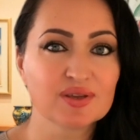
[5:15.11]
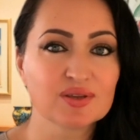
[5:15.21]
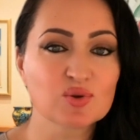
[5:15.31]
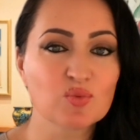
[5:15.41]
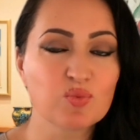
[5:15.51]

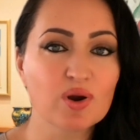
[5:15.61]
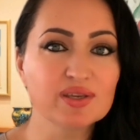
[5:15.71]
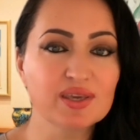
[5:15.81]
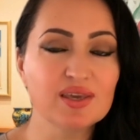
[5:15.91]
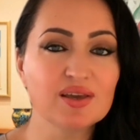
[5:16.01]
So,
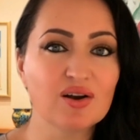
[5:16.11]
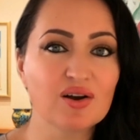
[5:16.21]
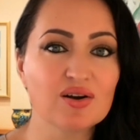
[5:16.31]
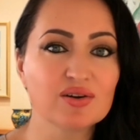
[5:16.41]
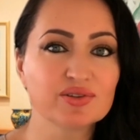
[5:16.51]
working
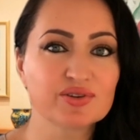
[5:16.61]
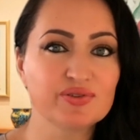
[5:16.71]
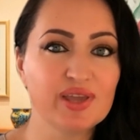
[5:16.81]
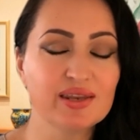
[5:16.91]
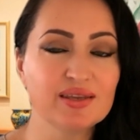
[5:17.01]
on
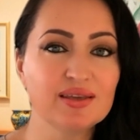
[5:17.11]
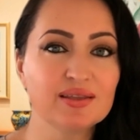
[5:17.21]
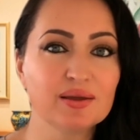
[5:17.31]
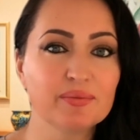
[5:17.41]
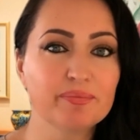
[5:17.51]

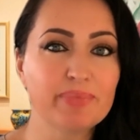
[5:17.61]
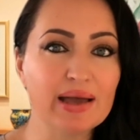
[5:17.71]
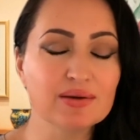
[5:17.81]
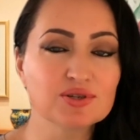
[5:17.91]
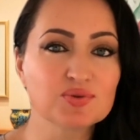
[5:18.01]
creating
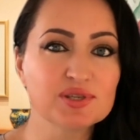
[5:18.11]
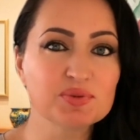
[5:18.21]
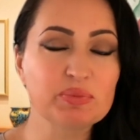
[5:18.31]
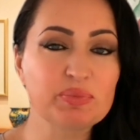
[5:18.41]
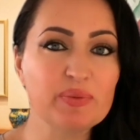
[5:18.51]
boundaries
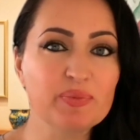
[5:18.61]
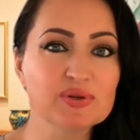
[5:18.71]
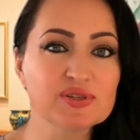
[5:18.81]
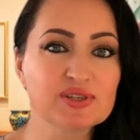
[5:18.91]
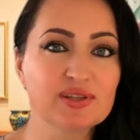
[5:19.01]
with
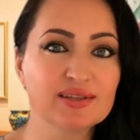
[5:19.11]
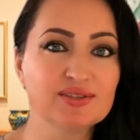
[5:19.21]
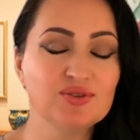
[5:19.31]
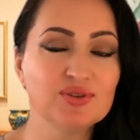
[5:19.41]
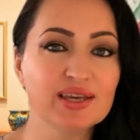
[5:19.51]
people so that
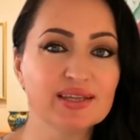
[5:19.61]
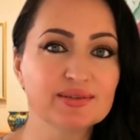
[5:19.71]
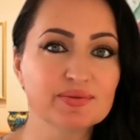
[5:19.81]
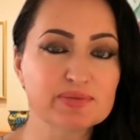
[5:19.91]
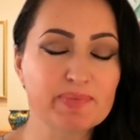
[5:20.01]
you get the
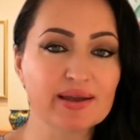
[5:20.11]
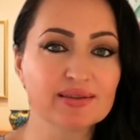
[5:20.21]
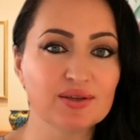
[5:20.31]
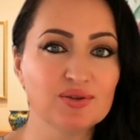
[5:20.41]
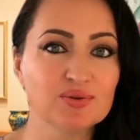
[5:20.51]
respect
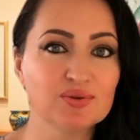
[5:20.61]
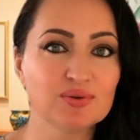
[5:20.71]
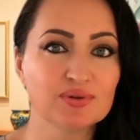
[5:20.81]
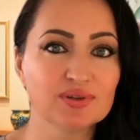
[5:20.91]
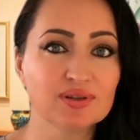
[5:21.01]
that
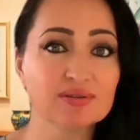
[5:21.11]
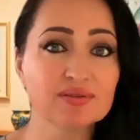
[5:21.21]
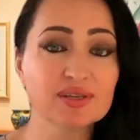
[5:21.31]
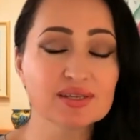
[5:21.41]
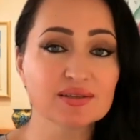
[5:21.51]
you
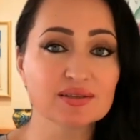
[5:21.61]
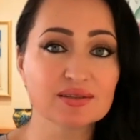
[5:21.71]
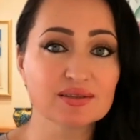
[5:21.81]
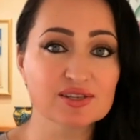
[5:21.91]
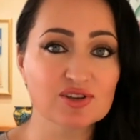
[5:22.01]

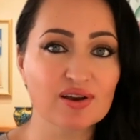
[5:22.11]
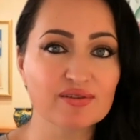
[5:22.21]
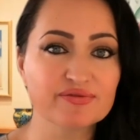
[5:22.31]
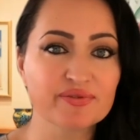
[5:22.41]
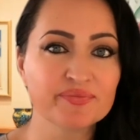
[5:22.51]

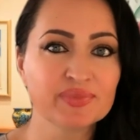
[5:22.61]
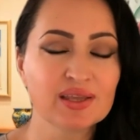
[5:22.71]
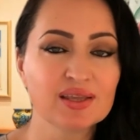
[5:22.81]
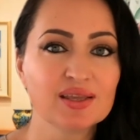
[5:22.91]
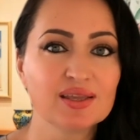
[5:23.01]
deserve
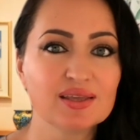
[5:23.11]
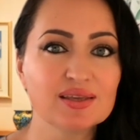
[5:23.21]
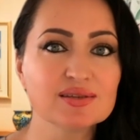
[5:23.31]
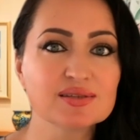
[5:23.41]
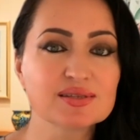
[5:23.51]

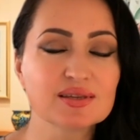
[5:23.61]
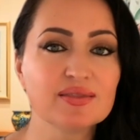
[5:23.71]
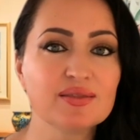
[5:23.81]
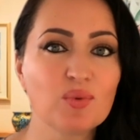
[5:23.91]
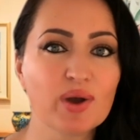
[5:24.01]
is
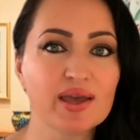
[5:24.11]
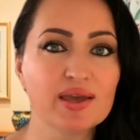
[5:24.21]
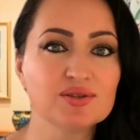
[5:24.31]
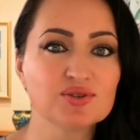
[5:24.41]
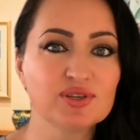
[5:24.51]
the
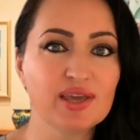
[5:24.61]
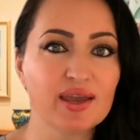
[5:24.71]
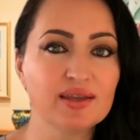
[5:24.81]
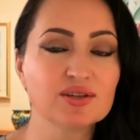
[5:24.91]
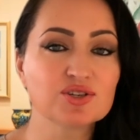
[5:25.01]
way to
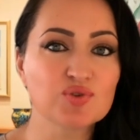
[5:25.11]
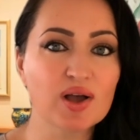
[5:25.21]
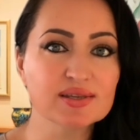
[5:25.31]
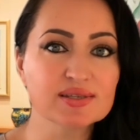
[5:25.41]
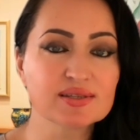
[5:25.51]
gain
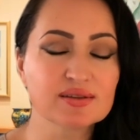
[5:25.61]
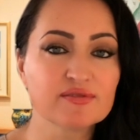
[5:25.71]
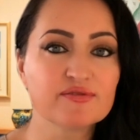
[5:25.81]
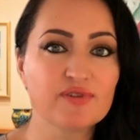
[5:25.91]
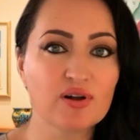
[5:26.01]
trust
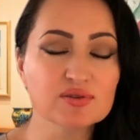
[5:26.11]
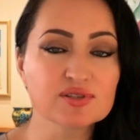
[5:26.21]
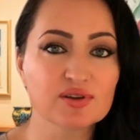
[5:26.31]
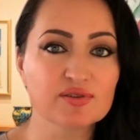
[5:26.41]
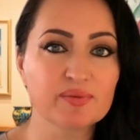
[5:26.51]

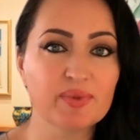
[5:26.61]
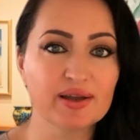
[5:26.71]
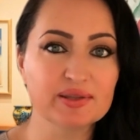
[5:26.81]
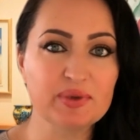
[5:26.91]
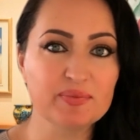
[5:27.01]
also from
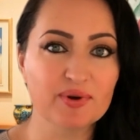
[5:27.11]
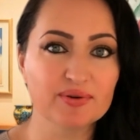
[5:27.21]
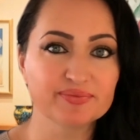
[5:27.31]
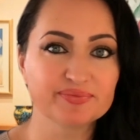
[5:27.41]
other people.